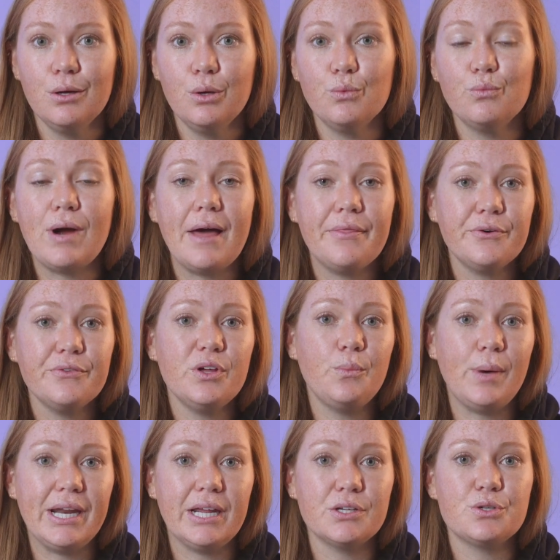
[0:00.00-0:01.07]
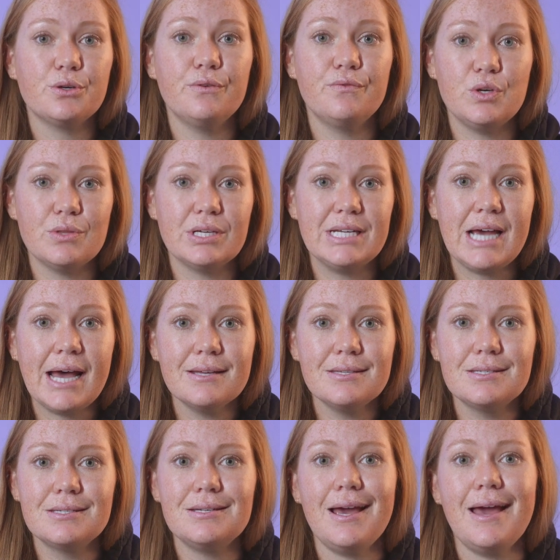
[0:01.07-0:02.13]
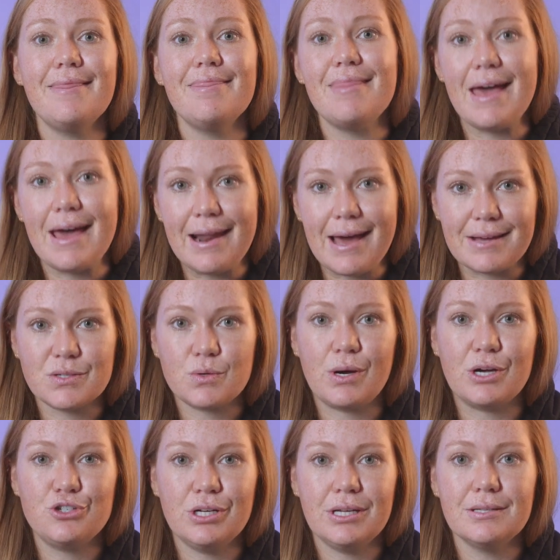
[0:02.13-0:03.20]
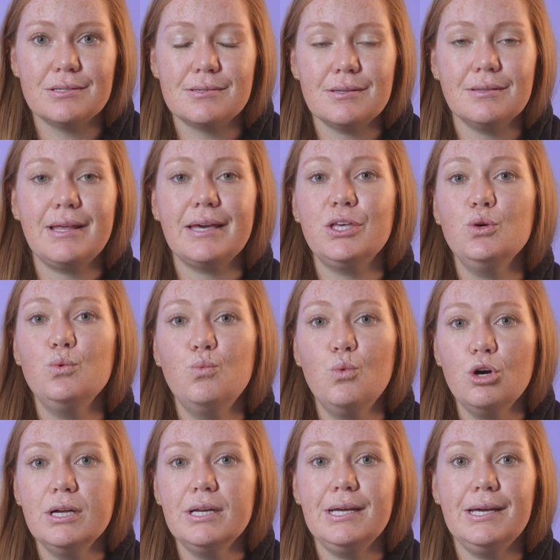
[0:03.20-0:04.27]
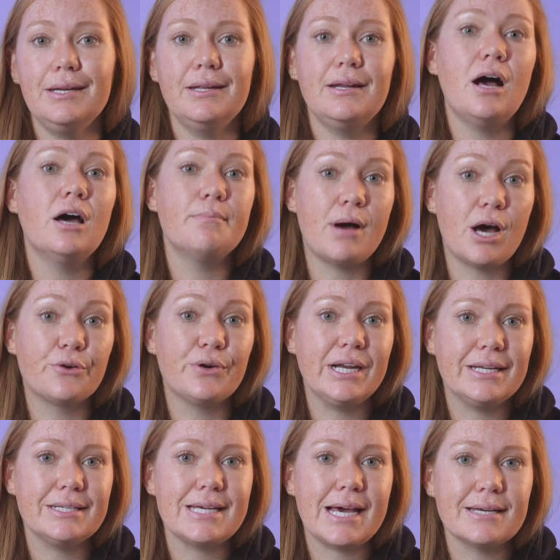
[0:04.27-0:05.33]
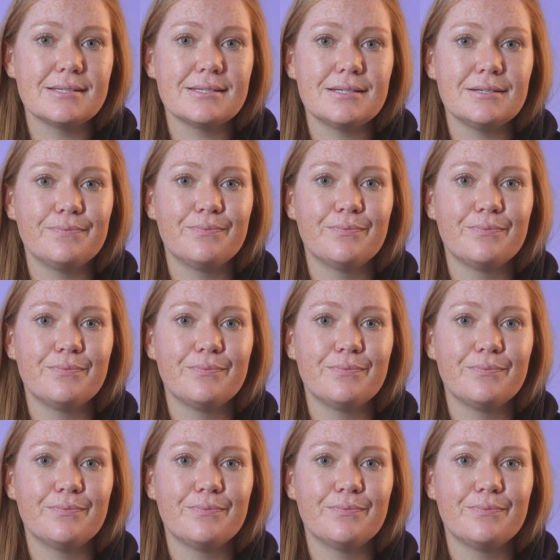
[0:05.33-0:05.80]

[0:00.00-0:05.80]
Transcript: rather than waiting to review the test and then ask questions, like you would in an unmoderated test.